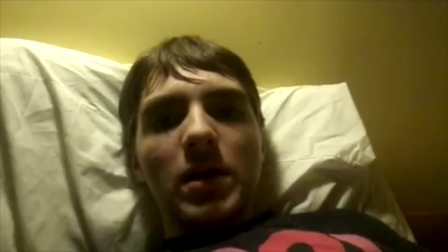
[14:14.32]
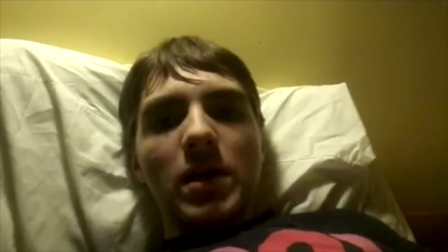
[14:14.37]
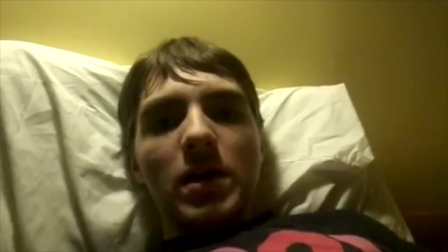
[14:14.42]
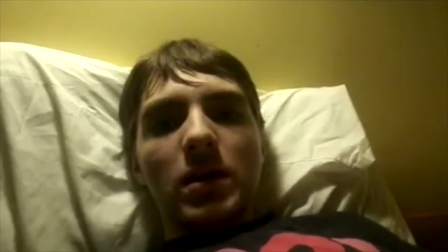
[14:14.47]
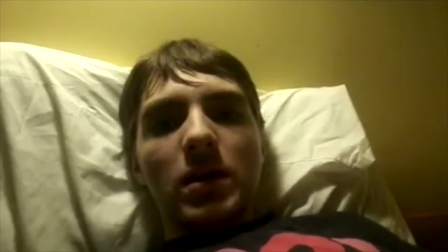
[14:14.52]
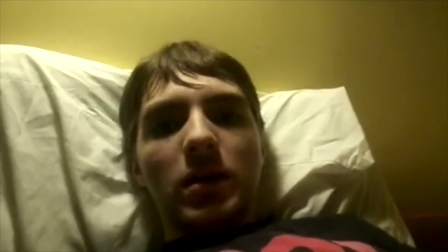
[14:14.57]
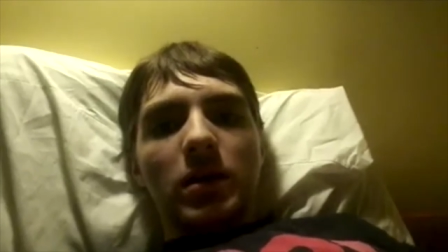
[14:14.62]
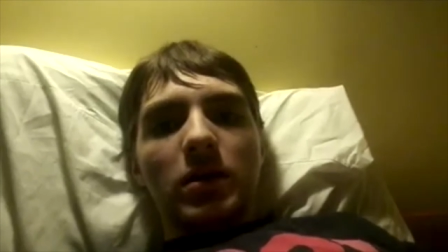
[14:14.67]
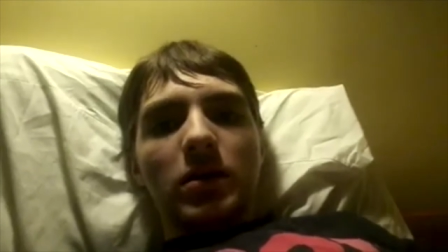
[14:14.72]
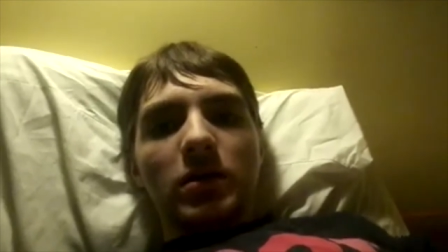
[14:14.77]

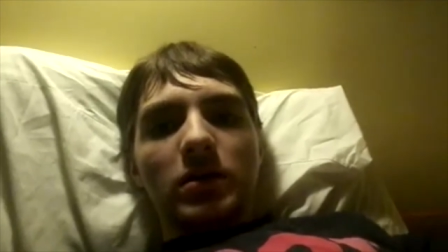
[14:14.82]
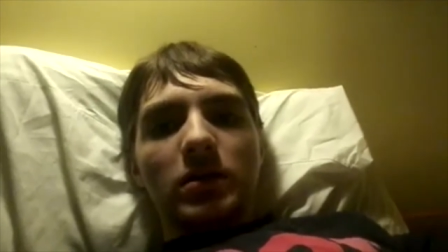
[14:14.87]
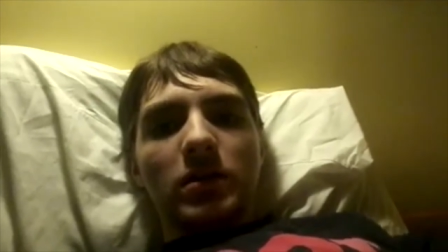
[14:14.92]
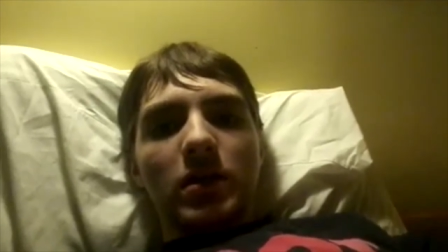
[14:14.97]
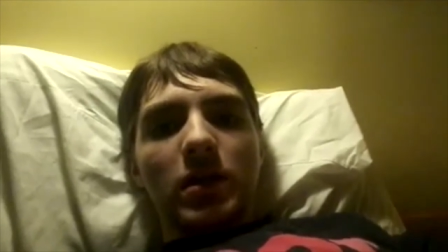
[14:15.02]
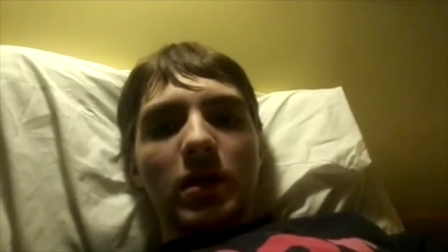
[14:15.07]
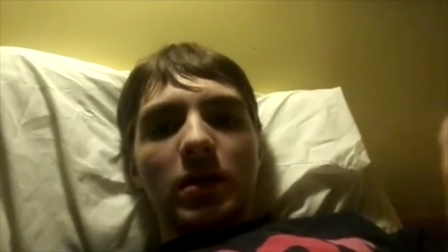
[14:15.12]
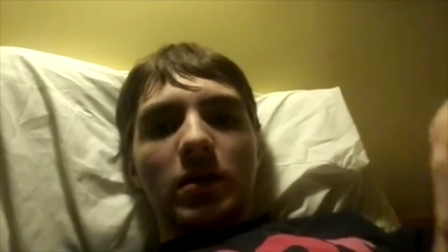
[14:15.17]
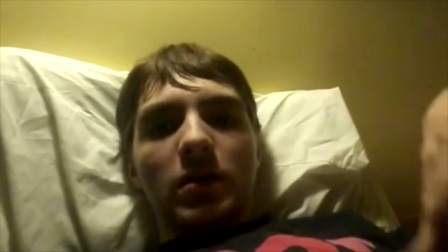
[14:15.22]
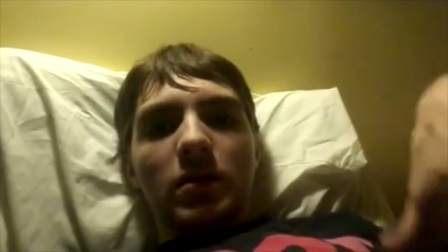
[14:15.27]
And just,
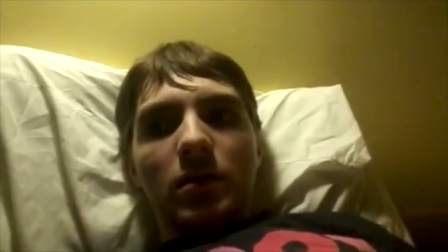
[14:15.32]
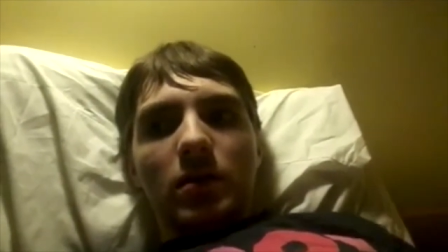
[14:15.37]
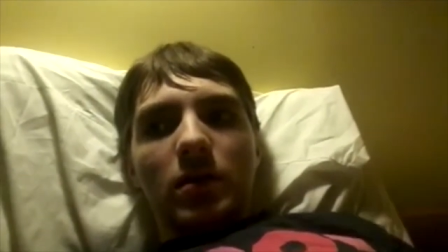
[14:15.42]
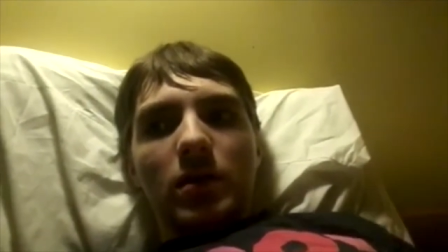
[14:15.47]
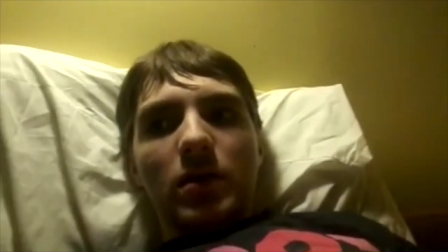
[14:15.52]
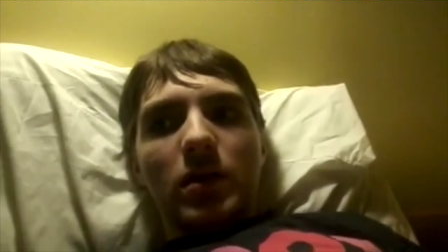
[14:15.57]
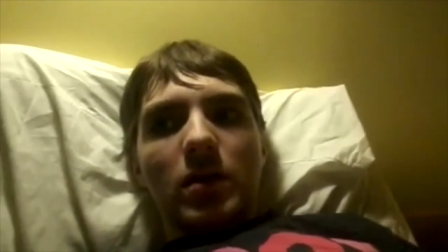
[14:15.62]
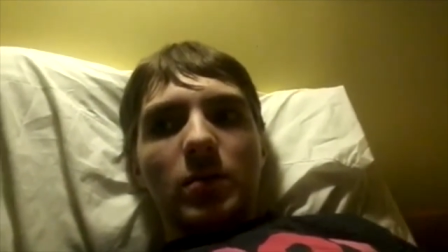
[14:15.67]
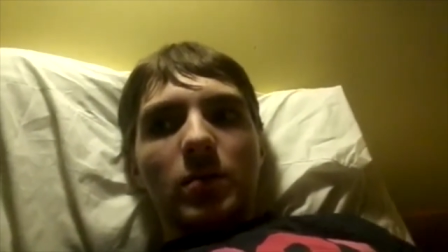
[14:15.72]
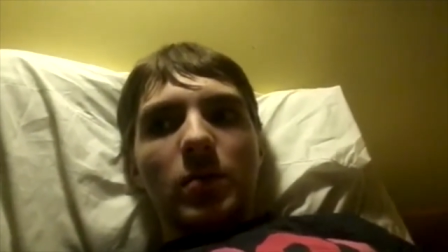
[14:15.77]
like,
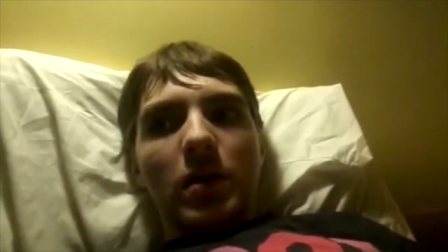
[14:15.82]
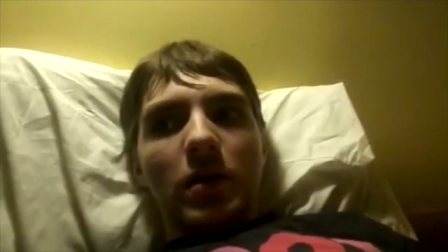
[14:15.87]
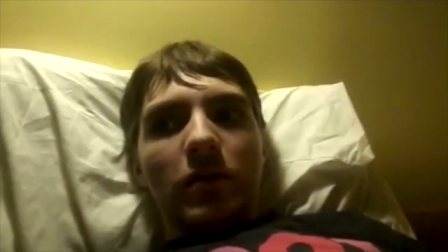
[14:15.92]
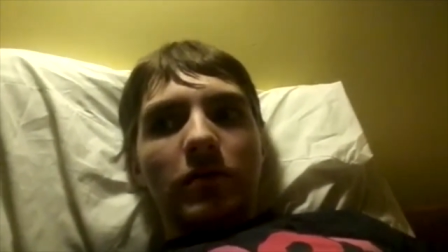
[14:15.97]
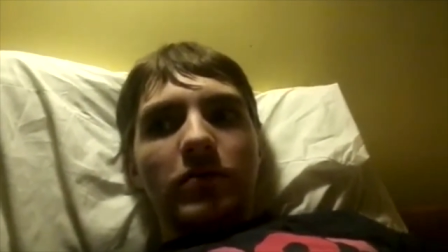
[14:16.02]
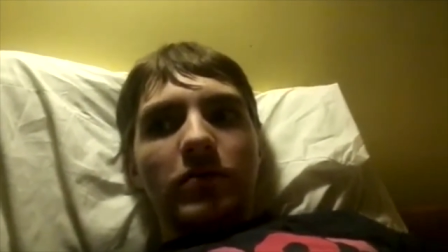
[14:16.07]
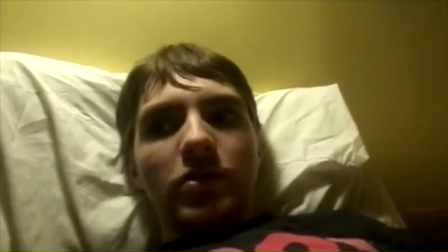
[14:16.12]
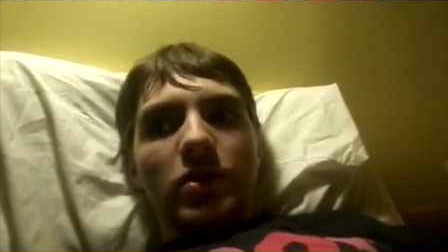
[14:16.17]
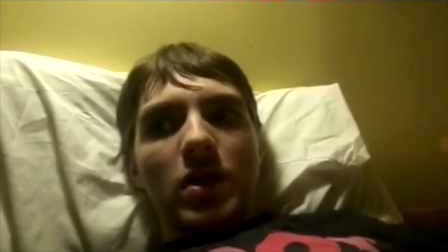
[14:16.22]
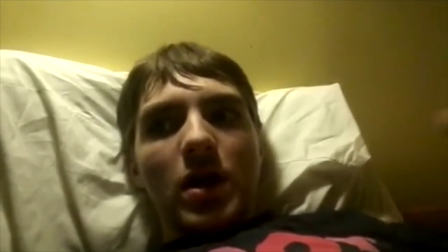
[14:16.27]
an
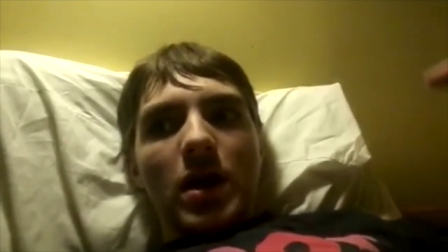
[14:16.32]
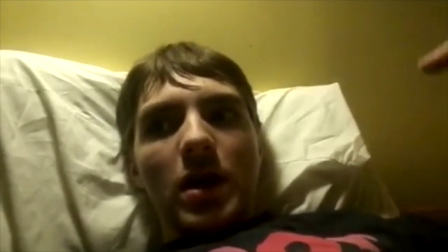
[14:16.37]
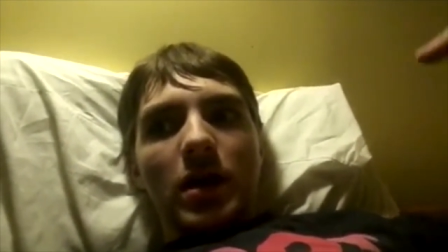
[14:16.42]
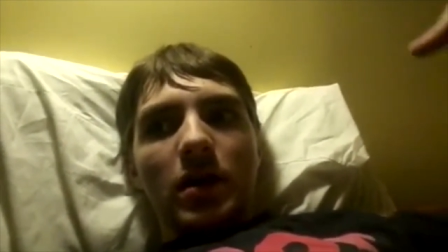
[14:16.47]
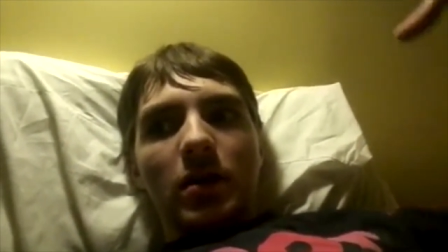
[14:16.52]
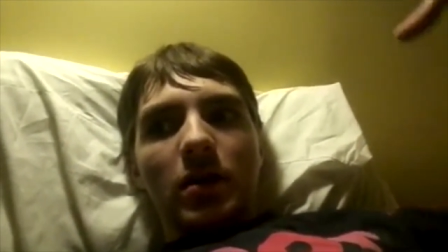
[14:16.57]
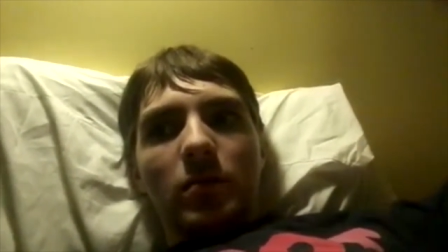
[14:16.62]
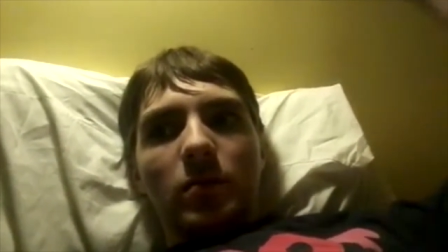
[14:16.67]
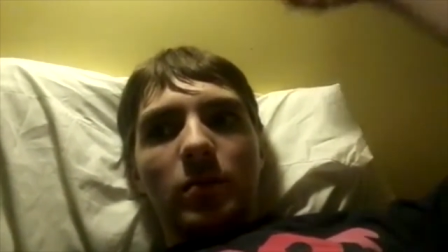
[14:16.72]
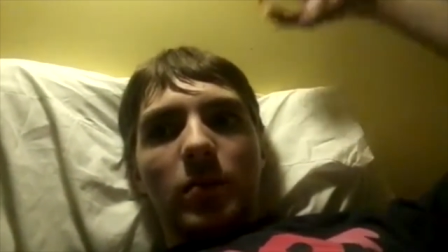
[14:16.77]
above shot
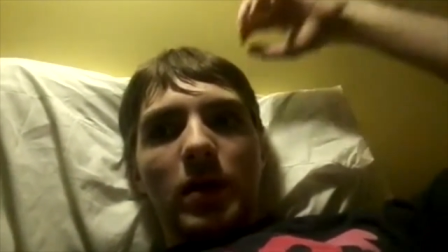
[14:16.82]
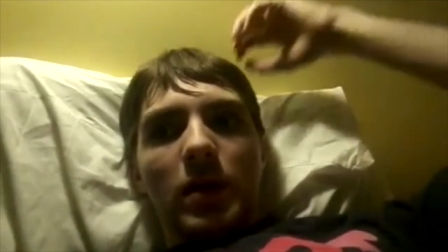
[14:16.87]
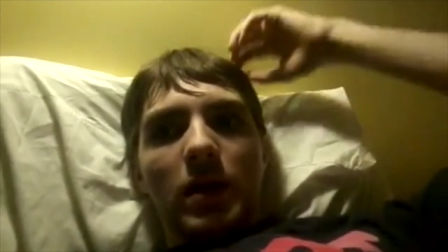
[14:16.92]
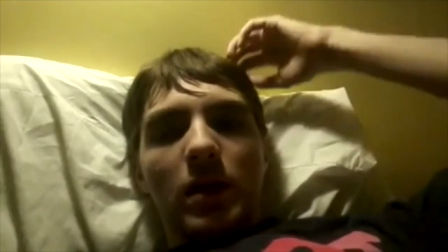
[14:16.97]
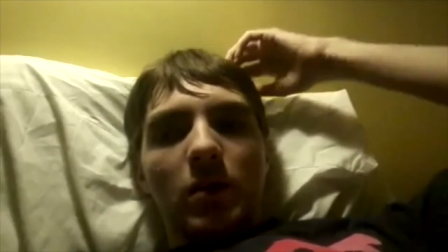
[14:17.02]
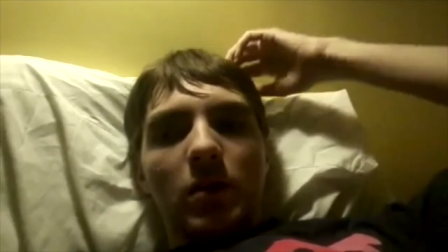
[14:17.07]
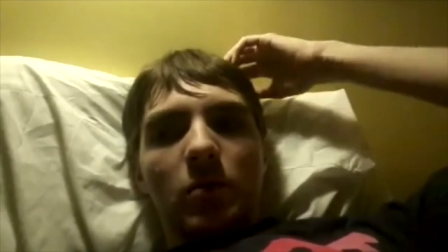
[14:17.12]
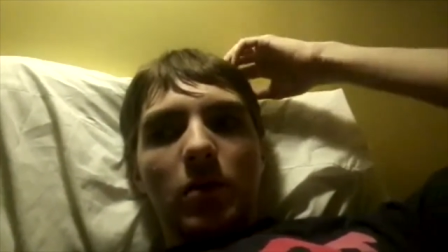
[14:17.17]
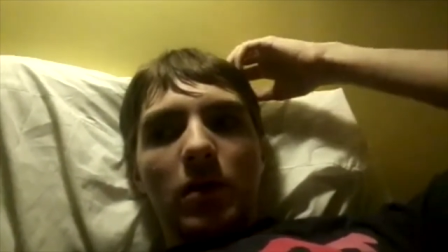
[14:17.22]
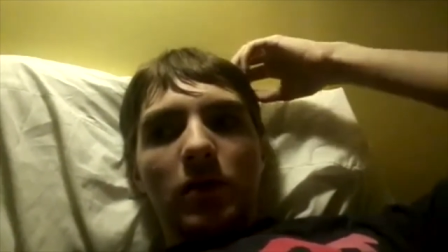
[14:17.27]
panning
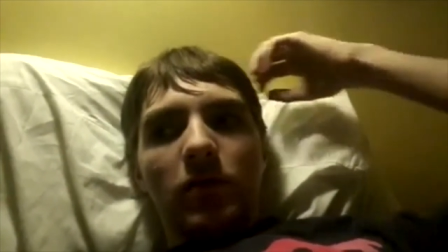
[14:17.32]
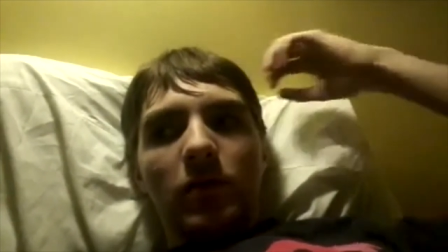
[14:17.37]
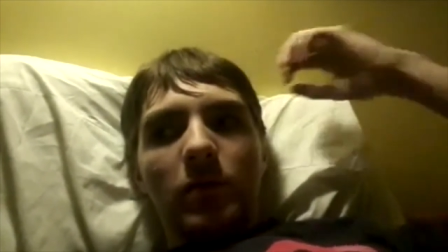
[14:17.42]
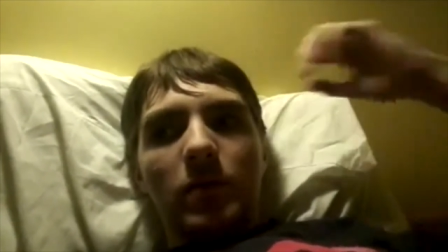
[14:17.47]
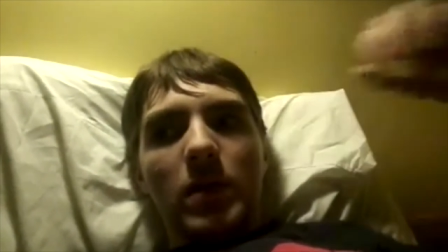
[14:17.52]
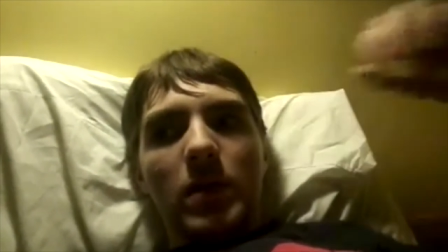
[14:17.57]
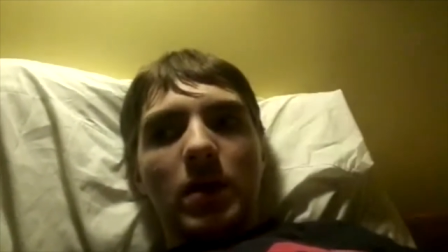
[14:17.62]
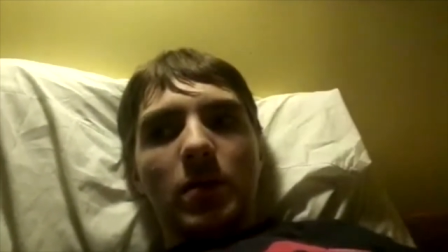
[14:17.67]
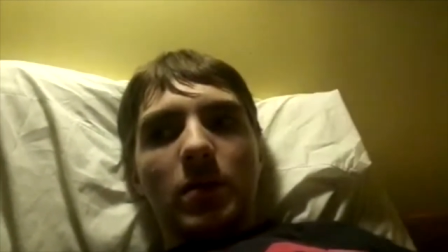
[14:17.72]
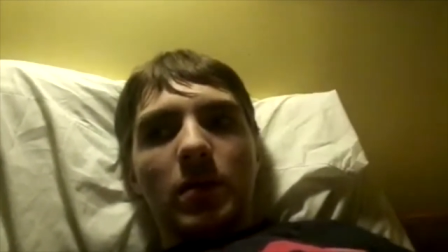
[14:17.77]
away from them,